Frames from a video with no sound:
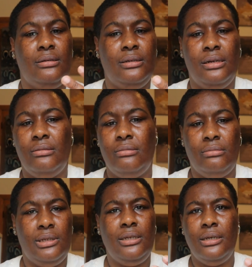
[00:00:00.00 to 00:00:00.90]
you know,
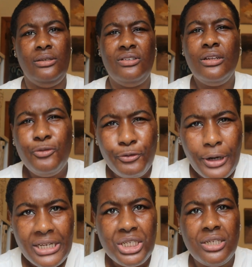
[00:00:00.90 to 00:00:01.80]
you still look
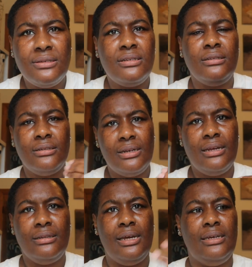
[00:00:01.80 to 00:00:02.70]
fresh. You still look
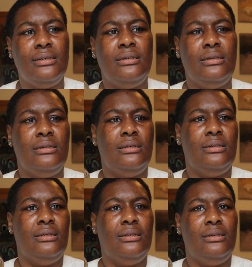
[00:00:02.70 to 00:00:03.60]
like
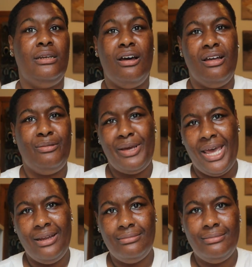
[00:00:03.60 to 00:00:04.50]
non-matte.